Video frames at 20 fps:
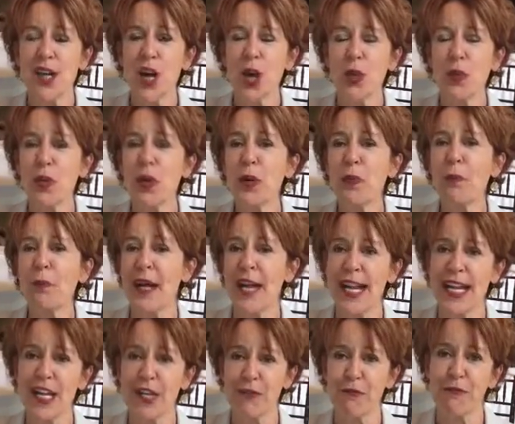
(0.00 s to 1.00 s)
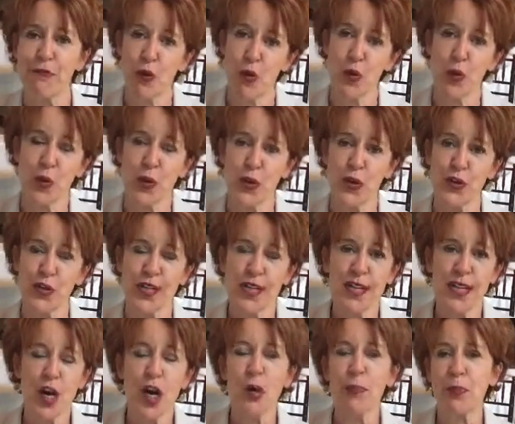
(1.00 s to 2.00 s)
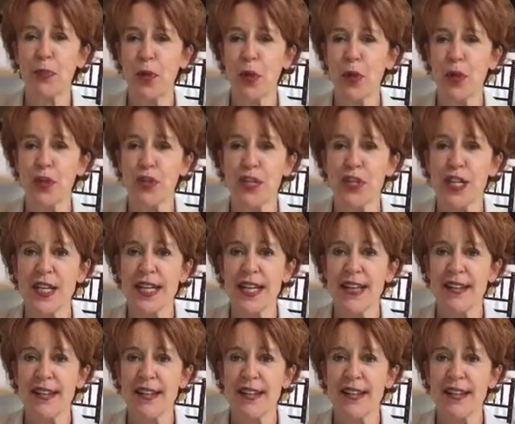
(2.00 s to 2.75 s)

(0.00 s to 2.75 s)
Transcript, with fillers: a real pay it forward approach.